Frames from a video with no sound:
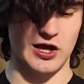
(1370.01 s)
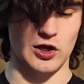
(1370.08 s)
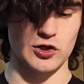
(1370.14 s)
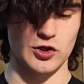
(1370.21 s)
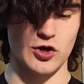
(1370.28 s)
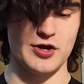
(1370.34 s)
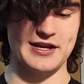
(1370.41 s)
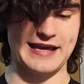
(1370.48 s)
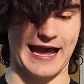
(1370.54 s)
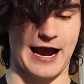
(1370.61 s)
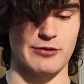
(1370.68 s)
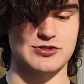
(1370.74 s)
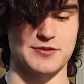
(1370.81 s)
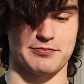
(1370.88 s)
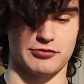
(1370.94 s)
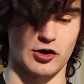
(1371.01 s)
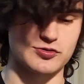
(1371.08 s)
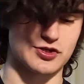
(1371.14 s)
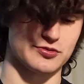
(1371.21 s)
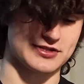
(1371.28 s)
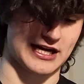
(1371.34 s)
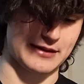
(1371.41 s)
Learning how to
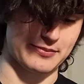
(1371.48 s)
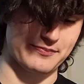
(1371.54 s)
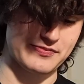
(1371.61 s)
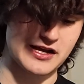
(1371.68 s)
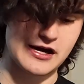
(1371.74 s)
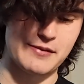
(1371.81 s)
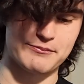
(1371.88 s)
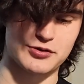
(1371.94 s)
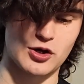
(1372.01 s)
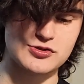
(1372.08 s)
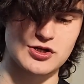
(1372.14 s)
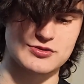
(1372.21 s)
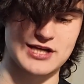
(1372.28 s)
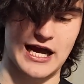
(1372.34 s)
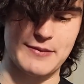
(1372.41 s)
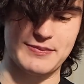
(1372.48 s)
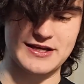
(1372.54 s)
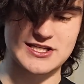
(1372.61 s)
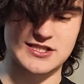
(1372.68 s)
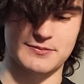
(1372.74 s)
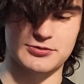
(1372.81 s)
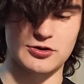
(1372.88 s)
prototype.
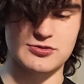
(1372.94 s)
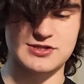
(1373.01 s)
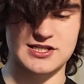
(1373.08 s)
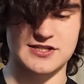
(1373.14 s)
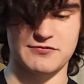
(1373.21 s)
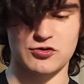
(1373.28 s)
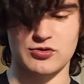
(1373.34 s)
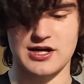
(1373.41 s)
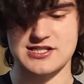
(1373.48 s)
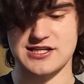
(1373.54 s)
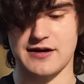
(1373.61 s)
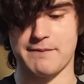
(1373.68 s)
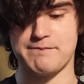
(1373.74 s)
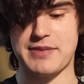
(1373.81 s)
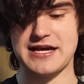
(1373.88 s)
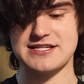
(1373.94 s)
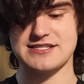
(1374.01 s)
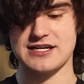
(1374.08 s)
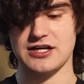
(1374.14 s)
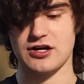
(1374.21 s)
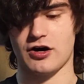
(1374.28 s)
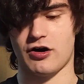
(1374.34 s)
Prototyping is the process of creating a
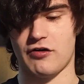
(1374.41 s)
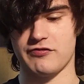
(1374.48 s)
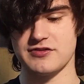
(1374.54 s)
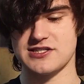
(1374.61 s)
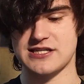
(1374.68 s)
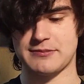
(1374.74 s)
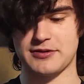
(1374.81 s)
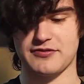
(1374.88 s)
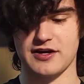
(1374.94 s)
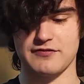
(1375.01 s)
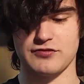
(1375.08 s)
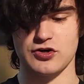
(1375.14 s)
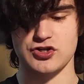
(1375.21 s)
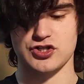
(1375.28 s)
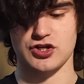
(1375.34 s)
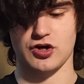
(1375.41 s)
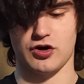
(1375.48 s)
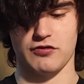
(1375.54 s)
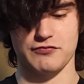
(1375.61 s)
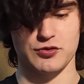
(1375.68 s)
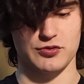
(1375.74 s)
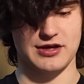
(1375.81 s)
basic, often simplified version
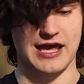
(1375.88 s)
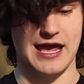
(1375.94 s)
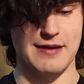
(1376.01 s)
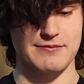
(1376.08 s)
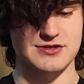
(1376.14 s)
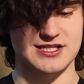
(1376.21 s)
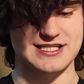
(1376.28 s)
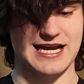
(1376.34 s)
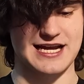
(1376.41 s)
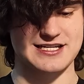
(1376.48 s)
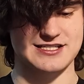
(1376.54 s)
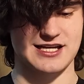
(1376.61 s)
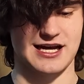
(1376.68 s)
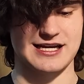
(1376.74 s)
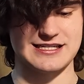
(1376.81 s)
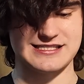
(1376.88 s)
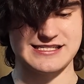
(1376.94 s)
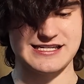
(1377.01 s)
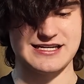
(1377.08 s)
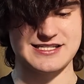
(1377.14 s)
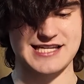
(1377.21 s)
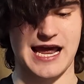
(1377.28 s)
of your game to test
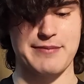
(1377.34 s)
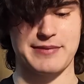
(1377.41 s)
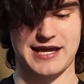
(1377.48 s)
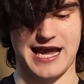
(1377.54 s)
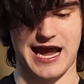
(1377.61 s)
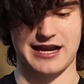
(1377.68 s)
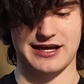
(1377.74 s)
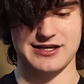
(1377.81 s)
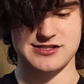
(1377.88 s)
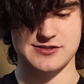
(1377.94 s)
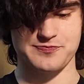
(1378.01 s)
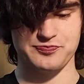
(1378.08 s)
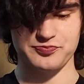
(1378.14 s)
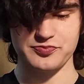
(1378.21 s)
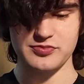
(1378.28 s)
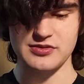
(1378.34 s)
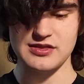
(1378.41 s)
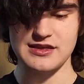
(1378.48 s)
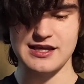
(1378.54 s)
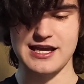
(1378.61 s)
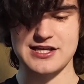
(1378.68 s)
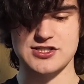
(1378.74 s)
ideas and mechanics.
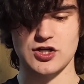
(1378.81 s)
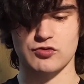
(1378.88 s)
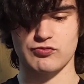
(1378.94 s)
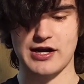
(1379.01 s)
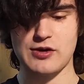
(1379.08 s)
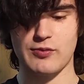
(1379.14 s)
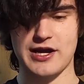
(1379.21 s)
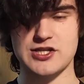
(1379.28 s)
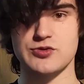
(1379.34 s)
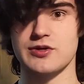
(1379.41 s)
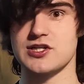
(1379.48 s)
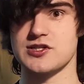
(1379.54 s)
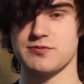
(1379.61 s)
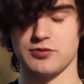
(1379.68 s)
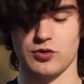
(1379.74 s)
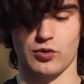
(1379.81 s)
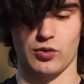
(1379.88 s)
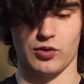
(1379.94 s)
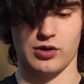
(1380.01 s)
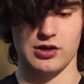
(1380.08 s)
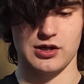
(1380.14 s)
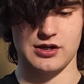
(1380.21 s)
It's a great way to
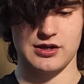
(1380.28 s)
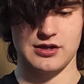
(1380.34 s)
explore